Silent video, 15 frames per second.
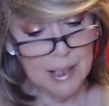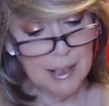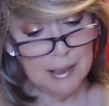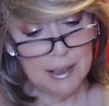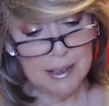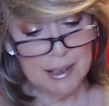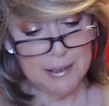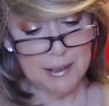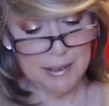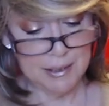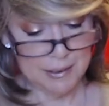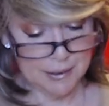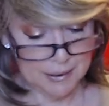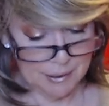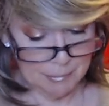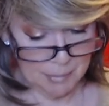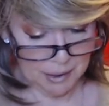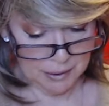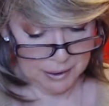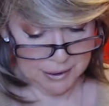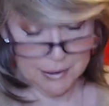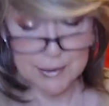Like I said, this is a
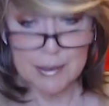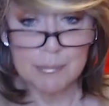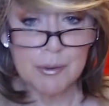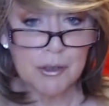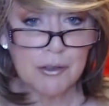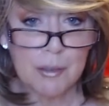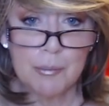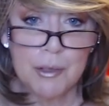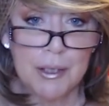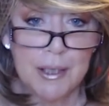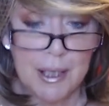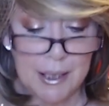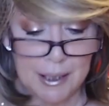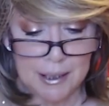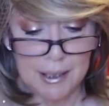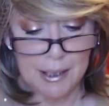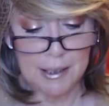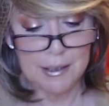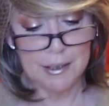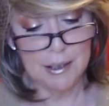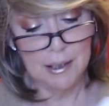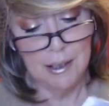monthly subscription that I
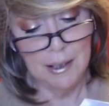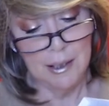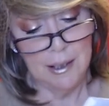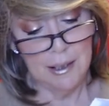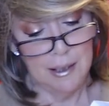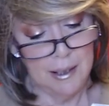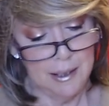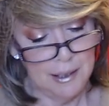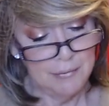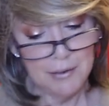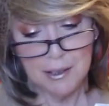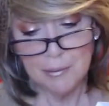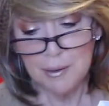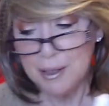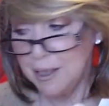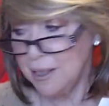get. And every now and then